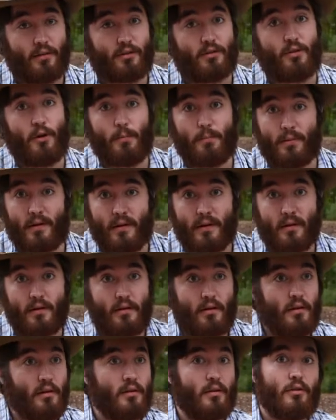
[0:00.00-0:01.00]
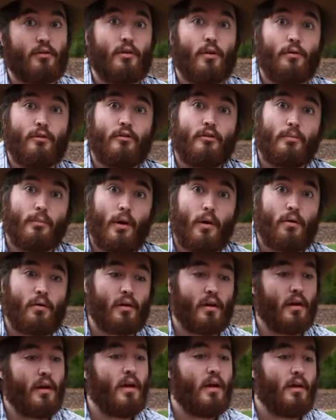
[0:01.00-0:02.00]
There's no peat, there's no
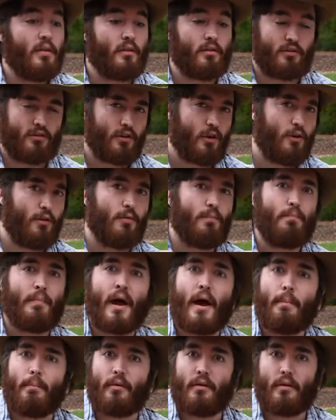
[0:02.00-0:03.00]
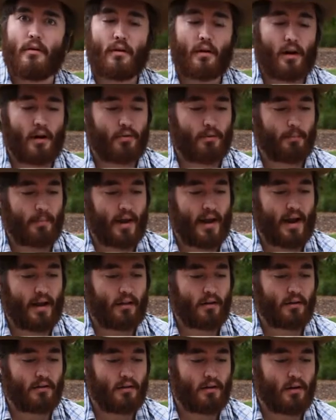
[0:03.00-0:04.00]
smoke, there's no pepper on the
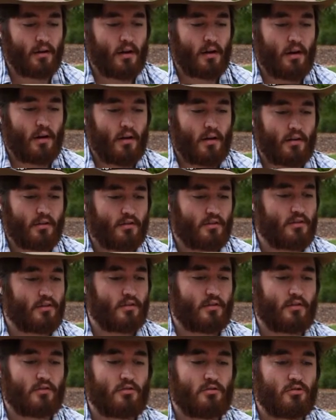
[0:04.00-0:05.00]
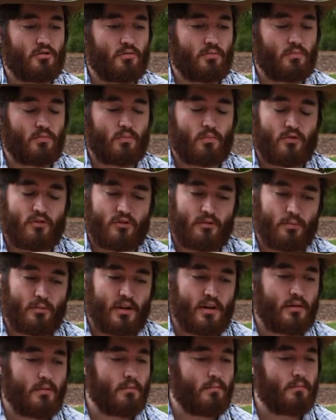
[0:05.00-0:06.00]
palate. It's just
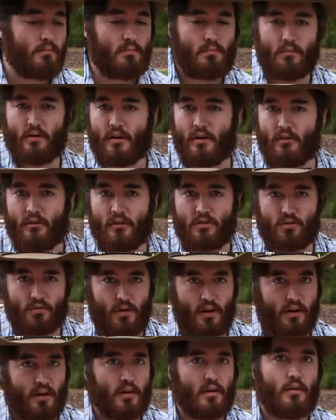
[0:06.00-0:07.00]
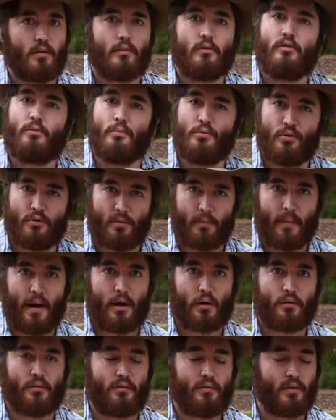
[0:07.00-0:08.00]
sweet, easy drinking, smooth
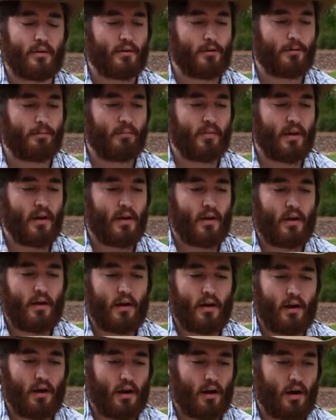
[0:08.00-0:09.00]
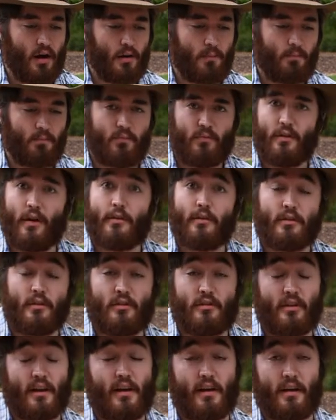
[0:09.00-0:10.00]
mouthfeel. Nothing
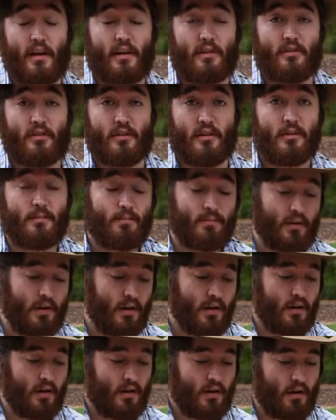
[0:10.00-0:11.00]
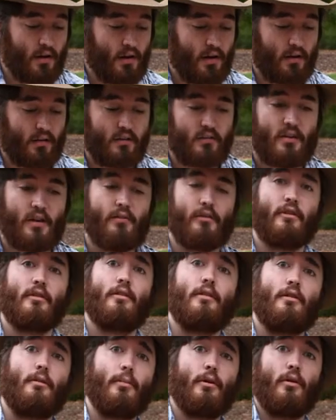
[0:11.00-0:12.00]
to say against it. Let's give it a
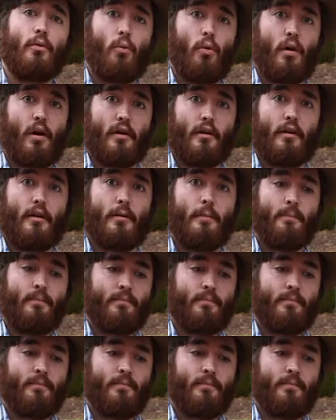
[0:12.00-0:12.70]
little bit of water.